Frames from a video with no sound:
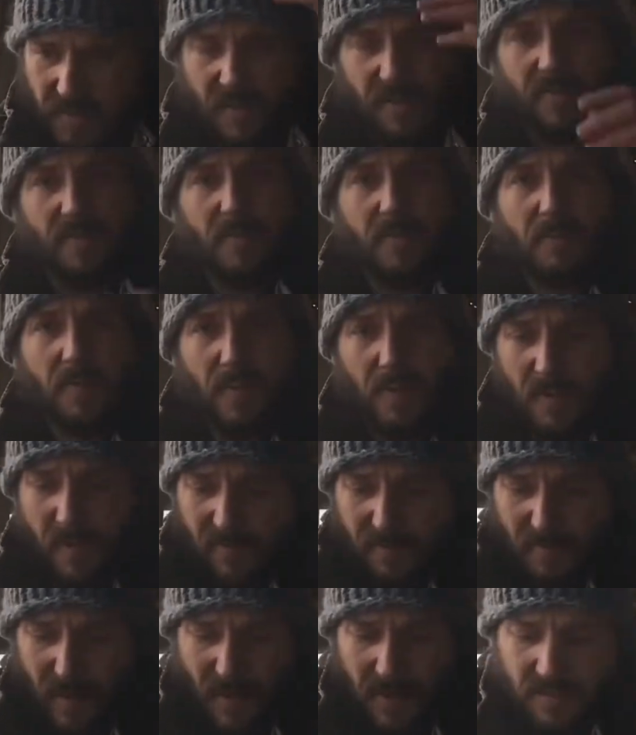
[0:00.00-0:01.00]
different
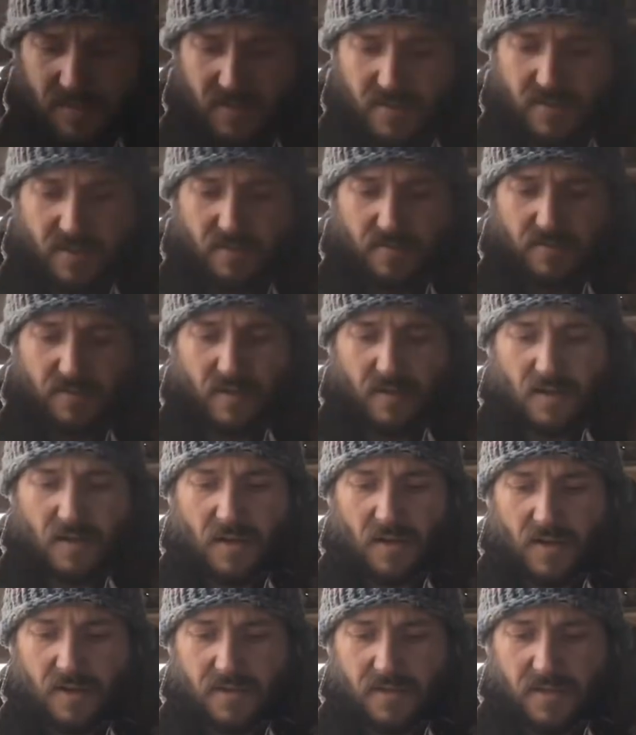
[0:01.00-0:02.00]
primitive methods of
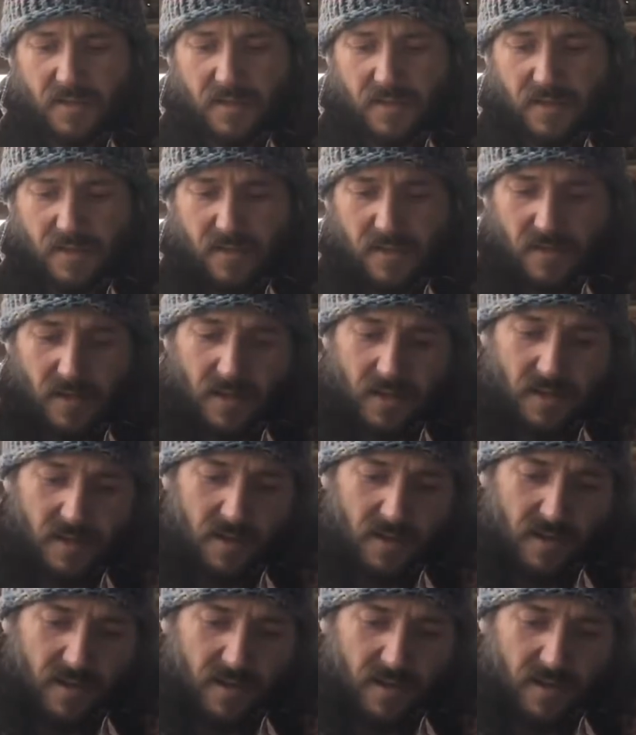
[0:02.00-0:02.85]
hunting, and